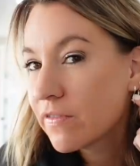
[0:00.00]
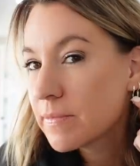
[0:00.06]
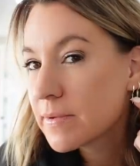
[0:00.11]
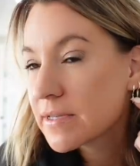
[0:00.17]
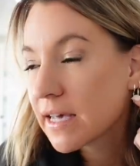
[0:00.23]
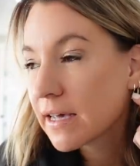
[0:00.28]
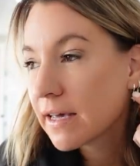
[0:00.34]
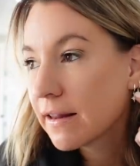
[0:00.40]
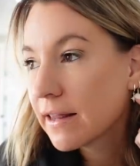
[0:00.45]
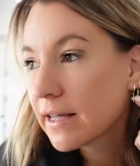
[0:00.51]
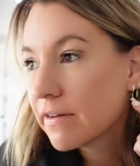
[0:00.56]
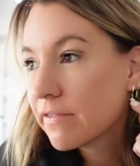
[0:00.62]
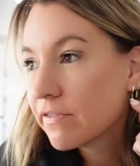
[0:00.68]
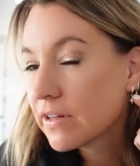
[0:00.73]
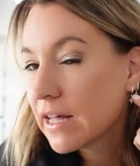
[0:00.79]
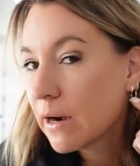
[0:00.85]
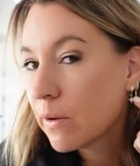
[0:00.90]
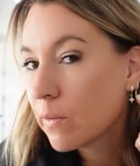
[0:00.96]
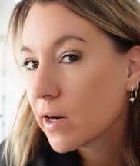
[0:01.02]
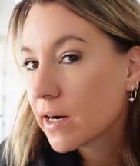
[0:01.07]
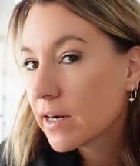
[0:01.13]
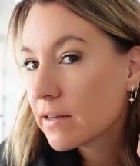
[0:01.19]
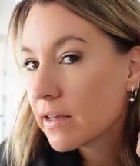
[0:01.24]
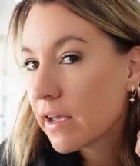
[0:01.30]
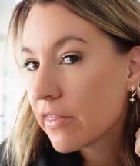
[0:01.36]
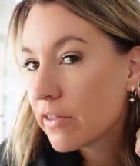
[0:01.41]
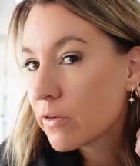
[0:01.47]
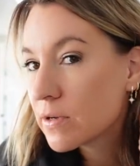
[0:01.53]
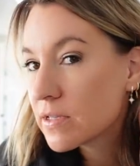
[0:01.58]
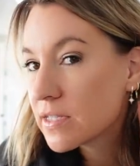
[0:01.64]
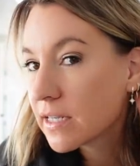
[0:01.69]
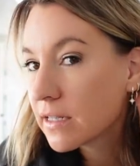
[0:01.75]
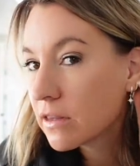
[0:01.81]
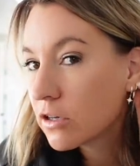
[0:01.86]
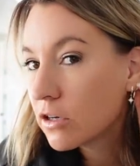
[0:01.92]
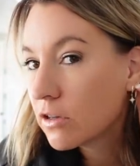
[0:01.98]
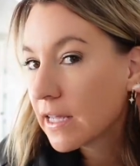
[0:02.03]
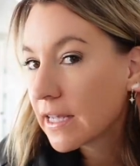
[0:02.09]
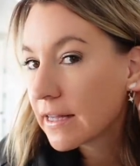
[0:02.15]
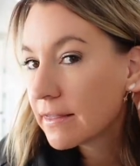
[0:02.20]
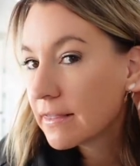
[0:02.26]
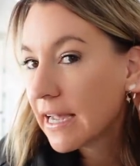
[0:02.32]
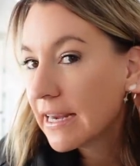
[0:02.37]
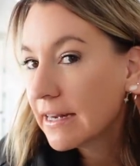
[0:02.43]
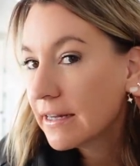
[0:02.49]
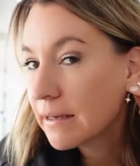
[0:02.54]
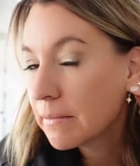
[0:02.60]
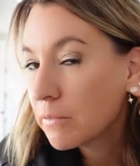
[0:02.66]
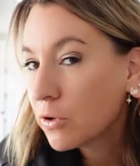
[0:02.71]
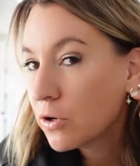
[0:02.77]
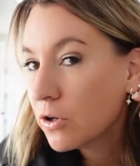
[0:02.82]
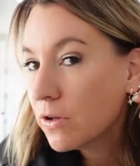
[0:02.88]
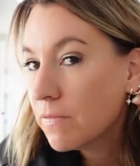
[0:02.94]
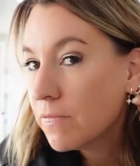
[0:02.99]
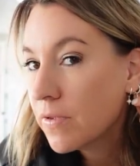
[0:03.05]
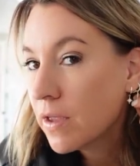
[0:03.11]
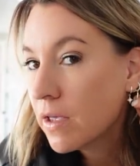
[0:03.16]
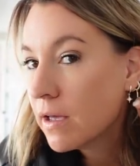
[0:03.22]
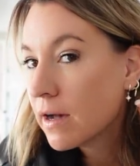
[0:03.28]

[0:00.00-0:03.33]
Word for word: of them is kind of like a flower and the other one's like a little like lightning bolt.